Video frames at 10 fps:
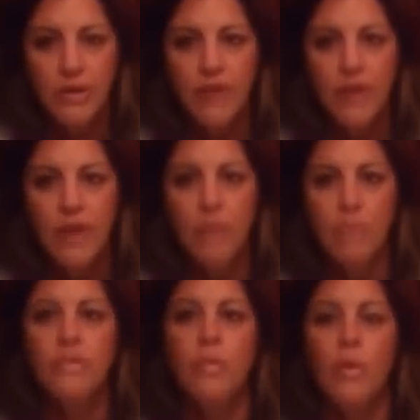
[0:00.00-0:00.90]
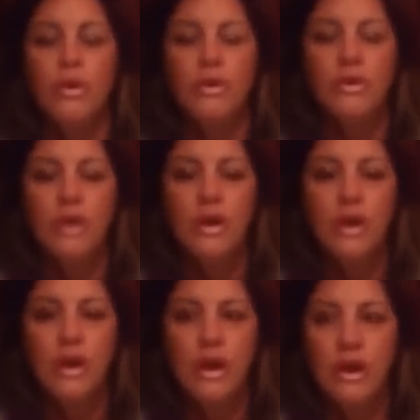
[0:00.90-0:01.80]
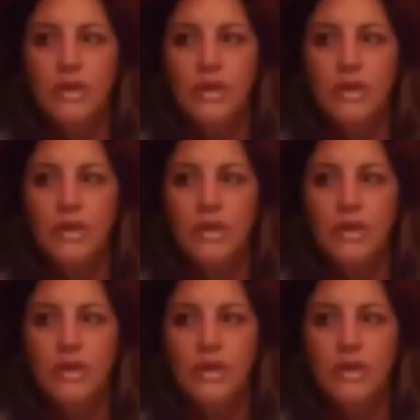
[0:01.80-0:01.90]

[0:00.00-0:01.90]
and I thought that was important,